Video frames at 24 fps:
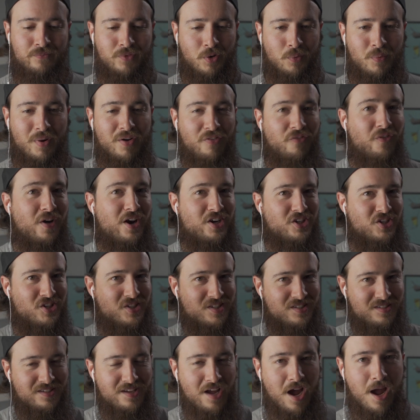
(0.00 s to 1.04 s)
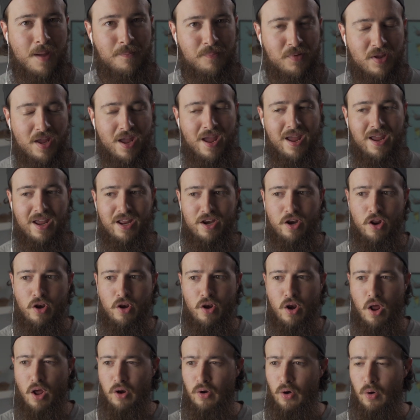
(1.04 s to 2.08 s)
refreshes the IPA in
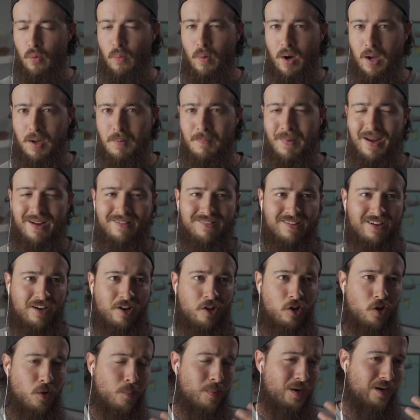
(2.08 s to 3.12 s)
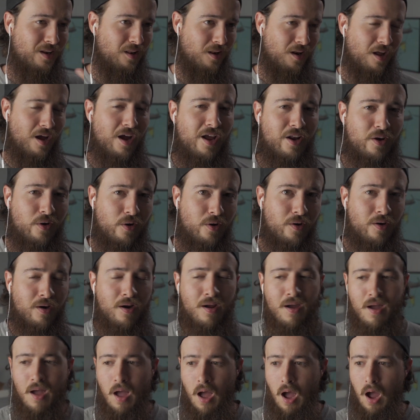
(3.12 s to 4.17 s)
another way, makes it a little bit lighter.
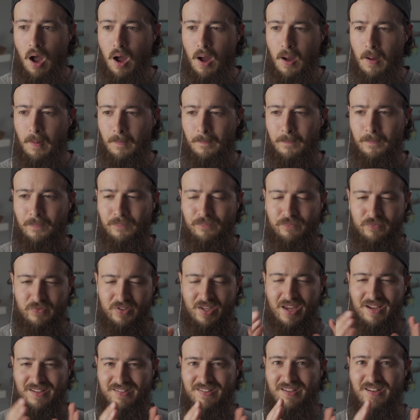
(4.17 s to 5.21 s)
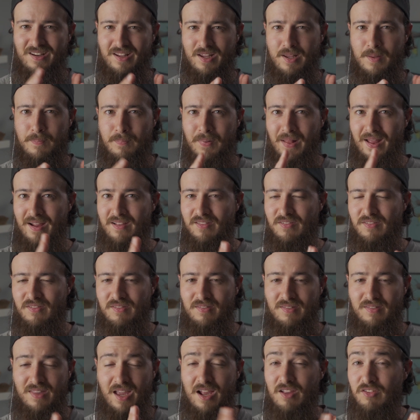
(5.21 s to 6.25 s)
The acidity
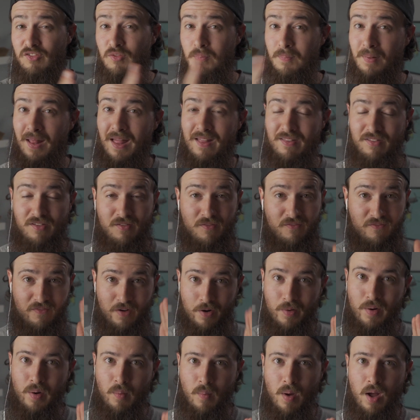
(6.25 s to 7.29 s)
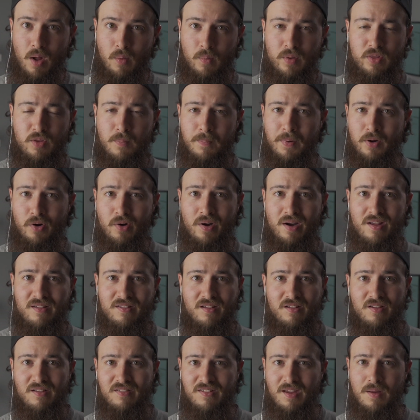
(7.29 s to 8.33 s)
tends to blend very well with the bitterness
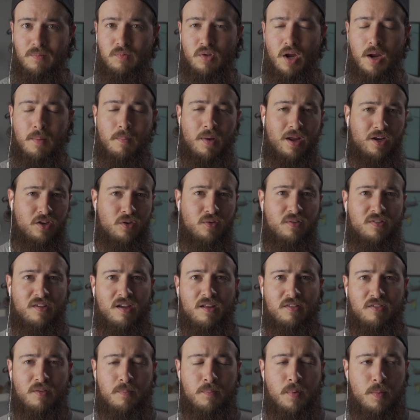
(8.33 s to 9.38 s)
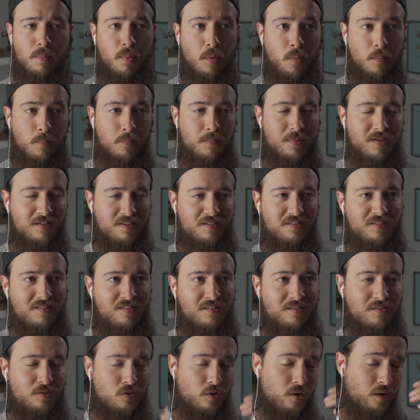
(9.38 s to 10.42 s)
at the same time. Like you said, some people
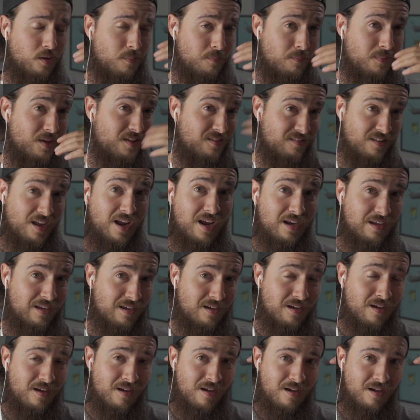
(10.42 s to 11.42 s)
mistake